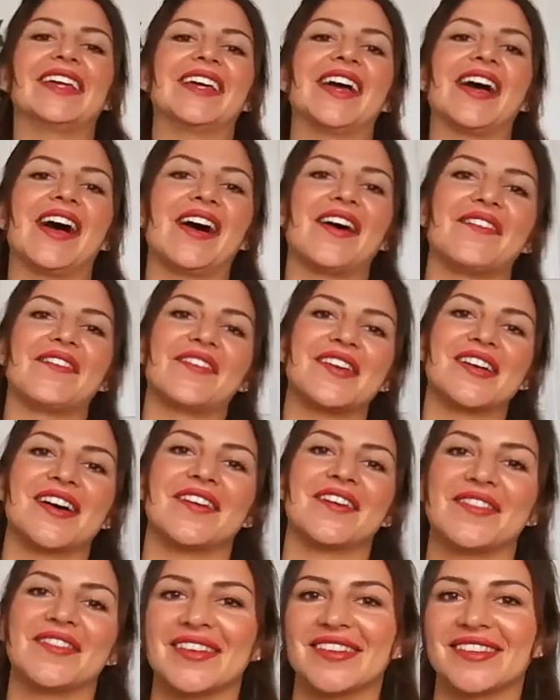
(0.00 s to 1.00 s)
Yeah,
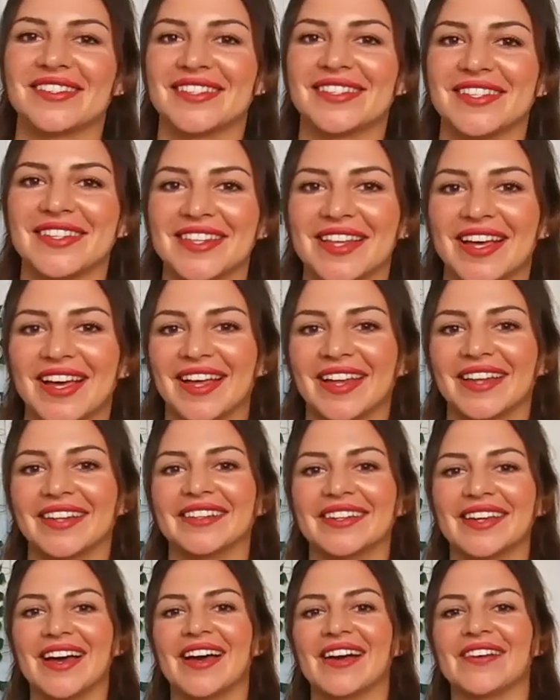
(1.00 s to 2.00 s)
I want to see that.
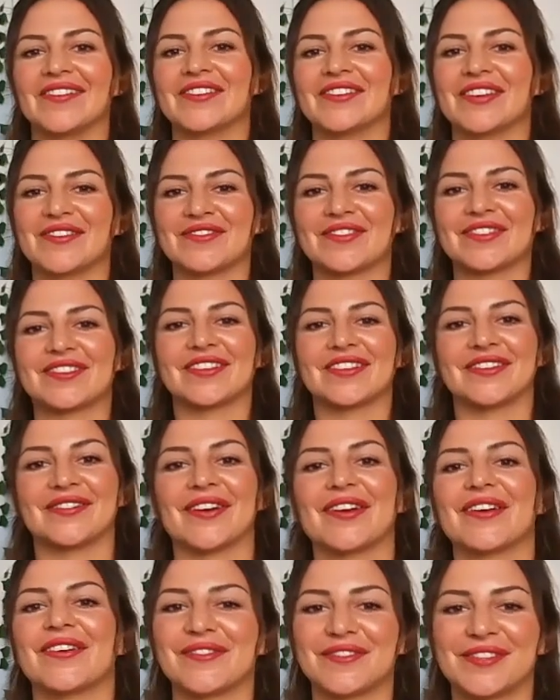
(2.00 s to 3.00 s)
Yeah, whatever,
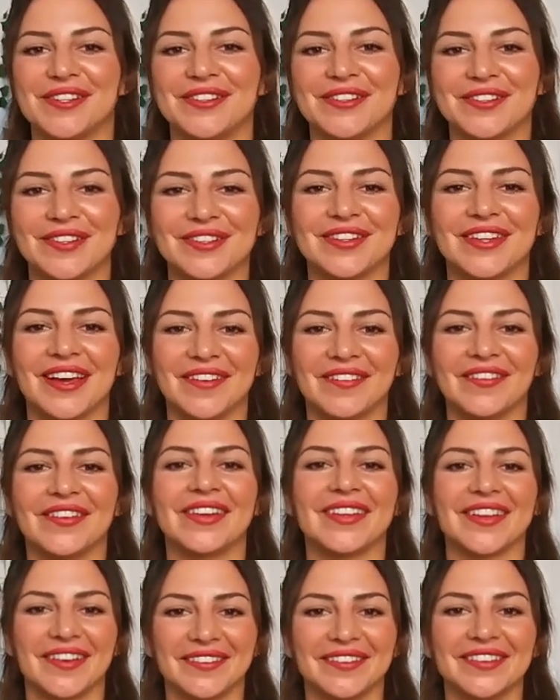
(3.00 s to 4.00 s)
wherever you learn that,
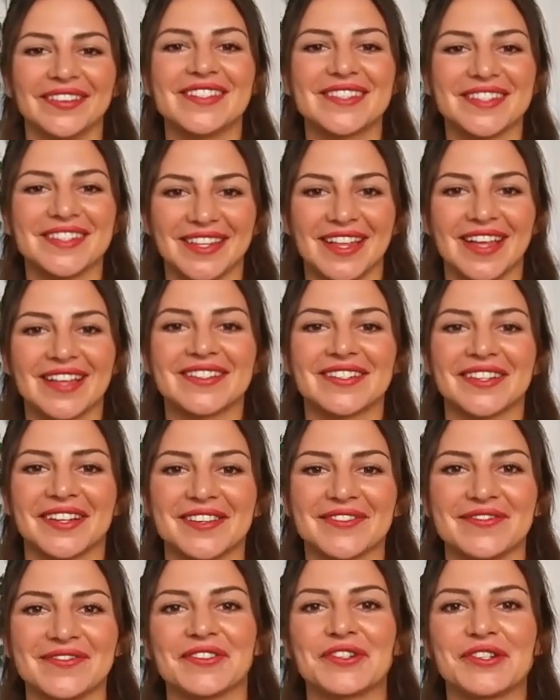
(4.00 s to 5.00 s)
I want to see that
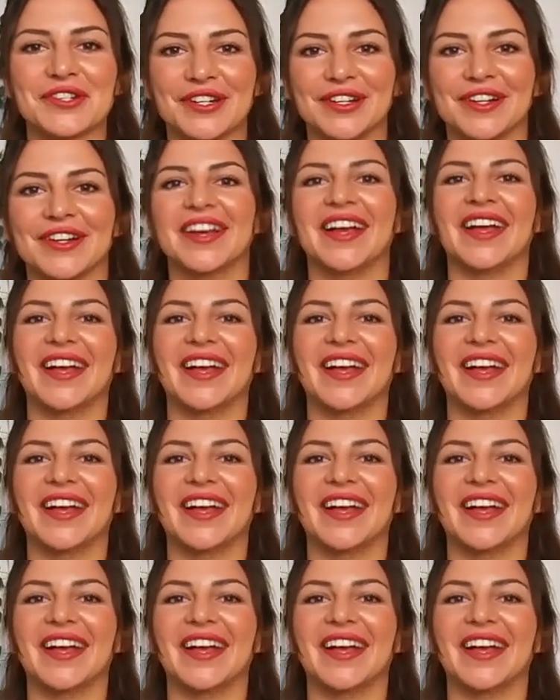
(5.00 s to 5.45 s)
study for sure.